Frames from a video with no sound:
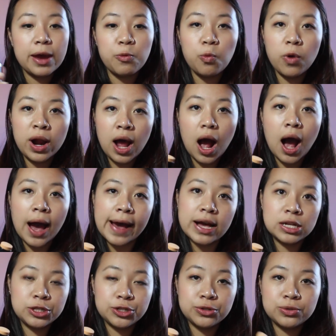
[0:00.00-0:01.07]
and what
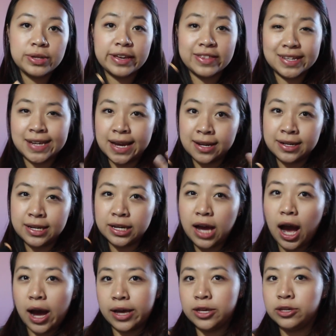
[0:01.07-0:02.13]
I do, like the technique
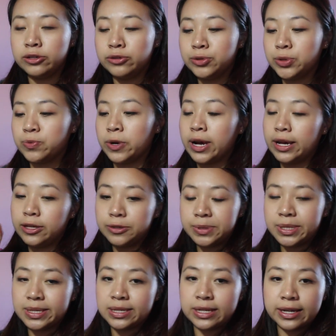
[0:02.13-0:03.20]
I use when I
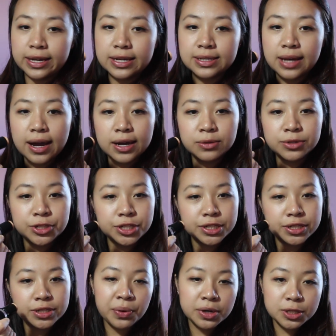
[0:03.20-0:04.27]
use the stick, is I would
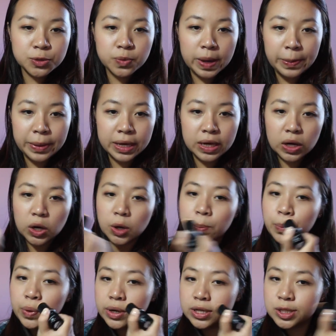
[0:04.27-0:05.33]
just put a swipe here,
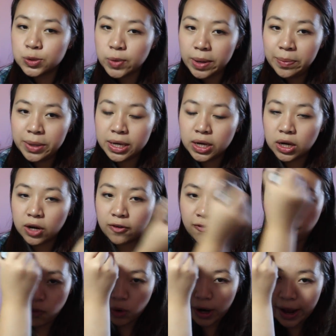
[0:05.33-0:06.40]

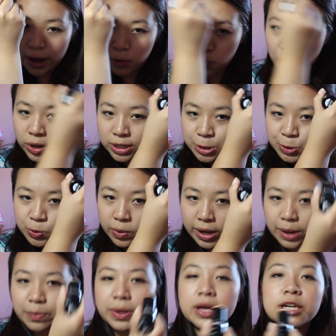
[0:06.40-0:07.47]
forehead one
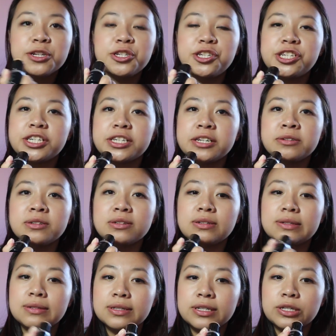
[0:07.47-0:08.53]
swipe, chin
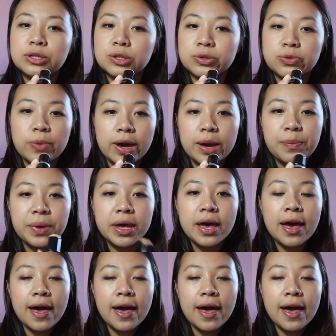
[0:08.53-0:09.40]
a little swipe,